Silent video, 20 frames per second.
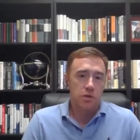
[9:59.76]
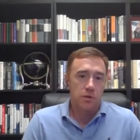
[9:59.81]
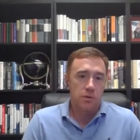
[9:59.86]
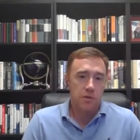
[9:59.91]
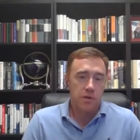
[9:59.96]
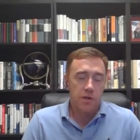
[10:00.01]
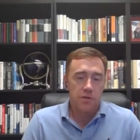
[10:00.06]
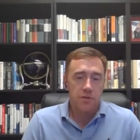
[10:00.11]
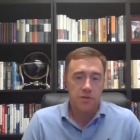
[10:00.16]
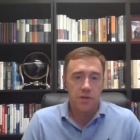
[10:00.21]

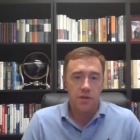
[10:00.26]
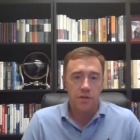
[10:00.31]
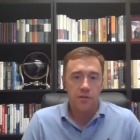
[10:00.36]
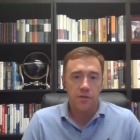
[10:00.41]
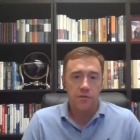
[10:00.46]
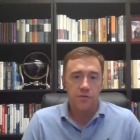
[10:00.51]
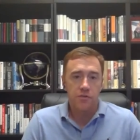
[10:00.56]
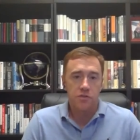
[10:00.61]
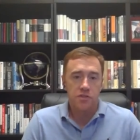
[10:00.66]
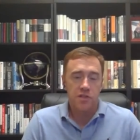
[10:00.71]
You know,
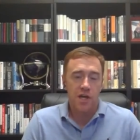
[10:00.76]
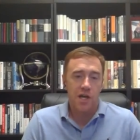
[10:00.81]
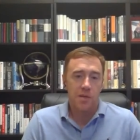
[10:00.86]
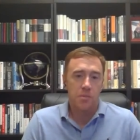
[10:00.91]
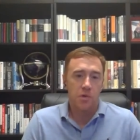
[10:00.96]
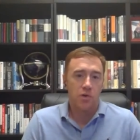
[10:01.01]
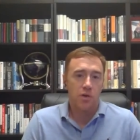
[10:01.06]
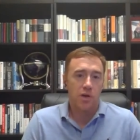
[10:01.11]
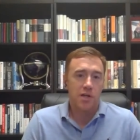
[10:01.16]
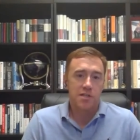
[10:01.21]
if your
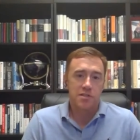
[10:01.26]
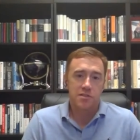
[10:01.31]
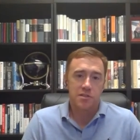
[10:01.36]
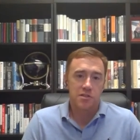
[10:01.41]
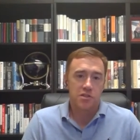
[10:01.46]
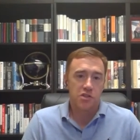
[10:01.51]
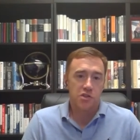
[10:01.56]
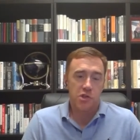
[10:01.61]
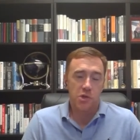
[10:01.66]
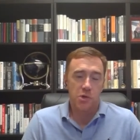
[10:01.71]
time horizon
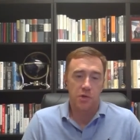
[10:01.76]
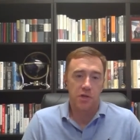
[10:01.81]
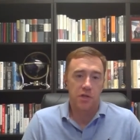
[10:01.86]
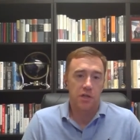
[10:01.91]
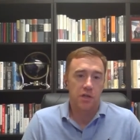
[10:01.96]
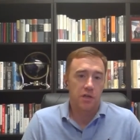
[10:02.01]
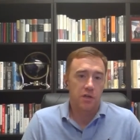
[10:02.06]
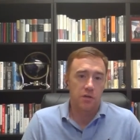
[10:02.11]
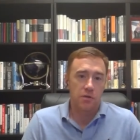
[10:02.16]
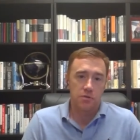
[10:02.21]
is thirty
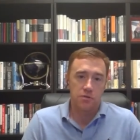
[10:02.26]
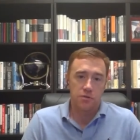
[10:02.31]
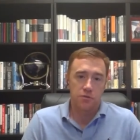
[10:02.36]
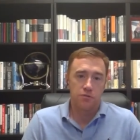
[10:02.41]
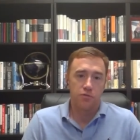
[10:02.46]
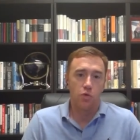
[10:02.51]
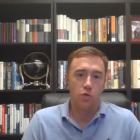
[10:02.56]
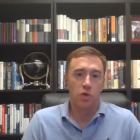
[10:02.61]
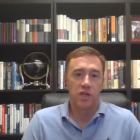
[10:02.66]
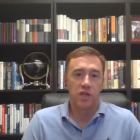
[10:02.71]
years or
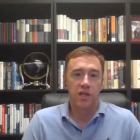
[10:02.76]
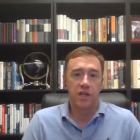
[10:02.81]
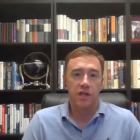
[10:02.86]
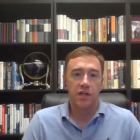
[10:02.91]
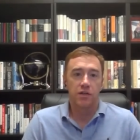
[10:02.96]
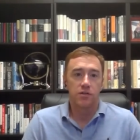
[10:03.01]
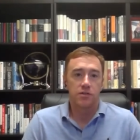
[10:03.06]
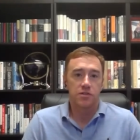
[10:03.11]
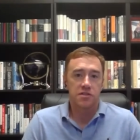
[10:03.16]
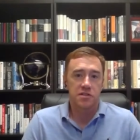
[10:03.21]
forty
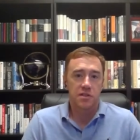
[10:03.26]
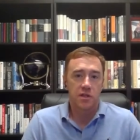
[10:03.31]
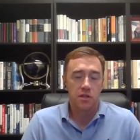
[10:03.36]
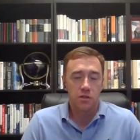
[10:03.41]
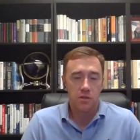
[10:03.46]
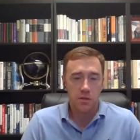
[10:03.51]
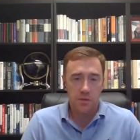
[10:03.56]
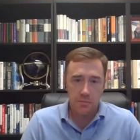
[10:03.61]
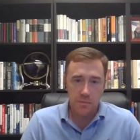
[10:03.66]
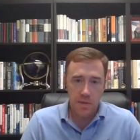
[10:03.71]
years, then
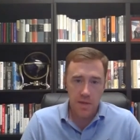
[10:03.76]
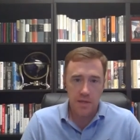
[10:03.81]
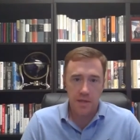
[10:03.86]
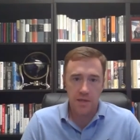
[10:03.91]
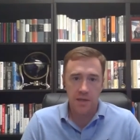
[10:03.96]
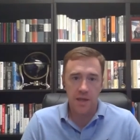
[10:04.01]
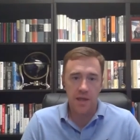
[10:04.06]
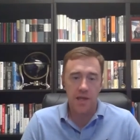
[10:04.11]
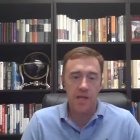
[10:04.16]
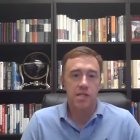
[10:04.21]
you could make a
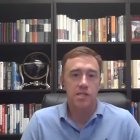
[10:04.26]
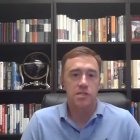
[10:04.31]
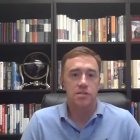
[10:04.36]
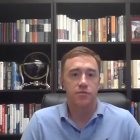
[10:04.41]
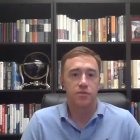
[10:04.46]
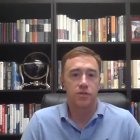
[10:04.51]
case for